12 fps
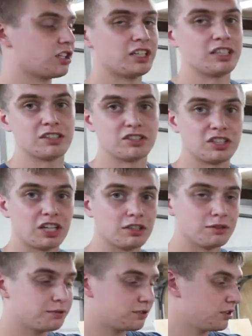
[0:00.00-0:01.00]
cutting the
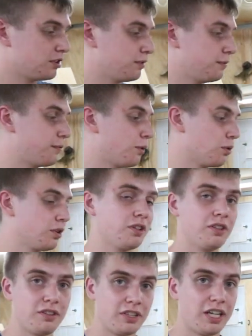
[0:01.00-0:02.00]
shelves
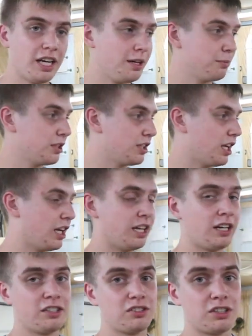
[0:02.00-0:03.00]
for the cabinet
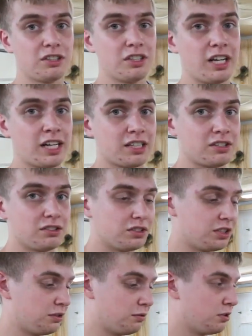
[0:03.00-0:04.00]
and I started
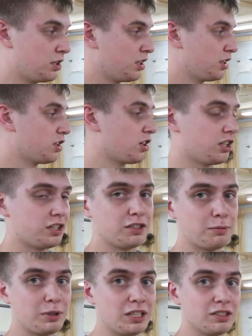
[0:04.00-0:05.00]
actually cutting
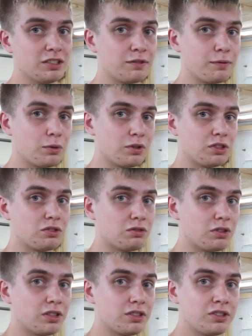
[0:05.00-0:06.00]
the pieces for the
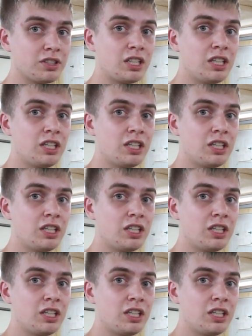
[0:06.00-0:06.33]
drawers.